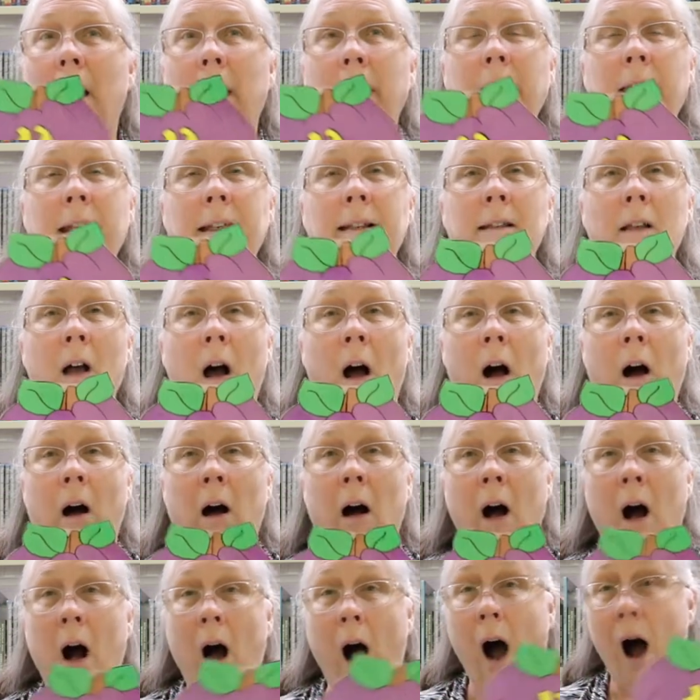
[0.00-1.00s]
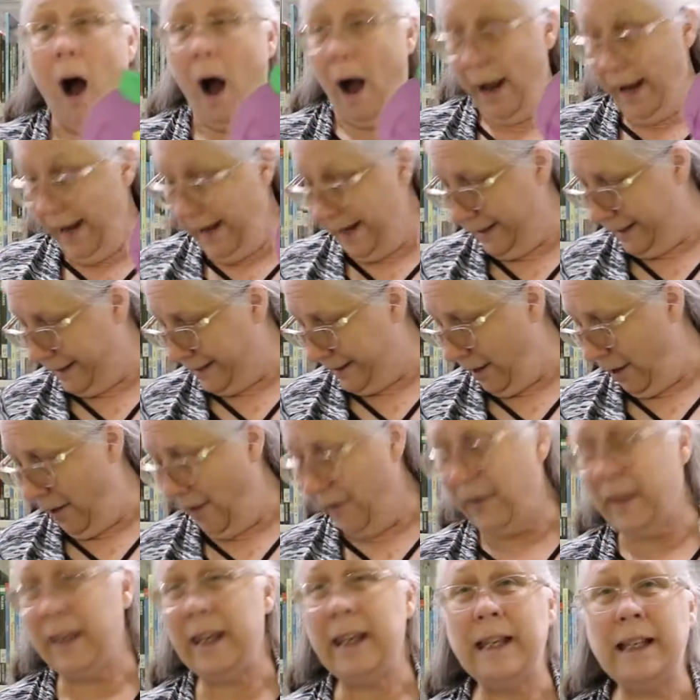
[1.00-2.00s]
and he saw I
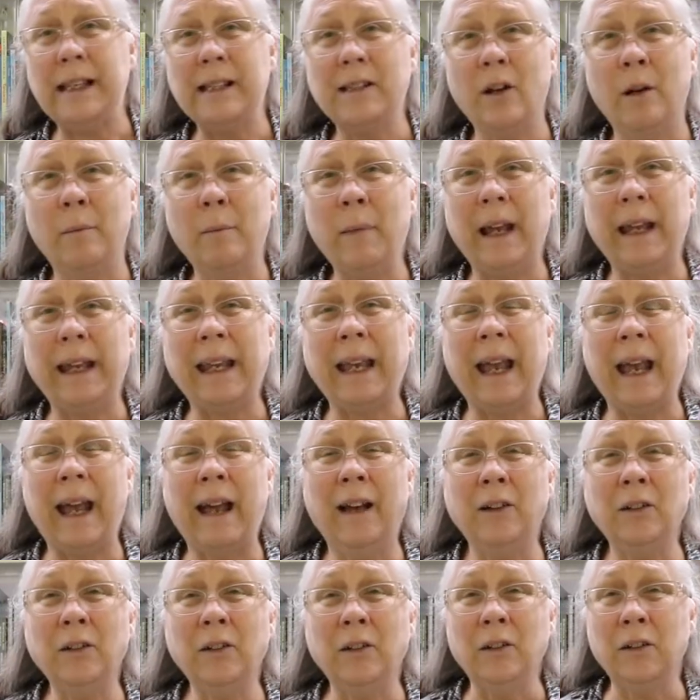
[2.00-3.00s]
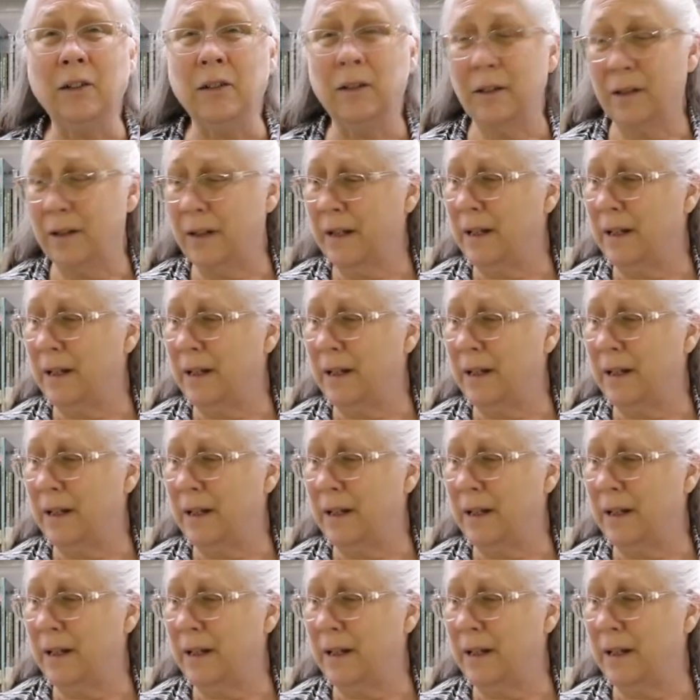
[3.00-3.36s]
saw these on my counter.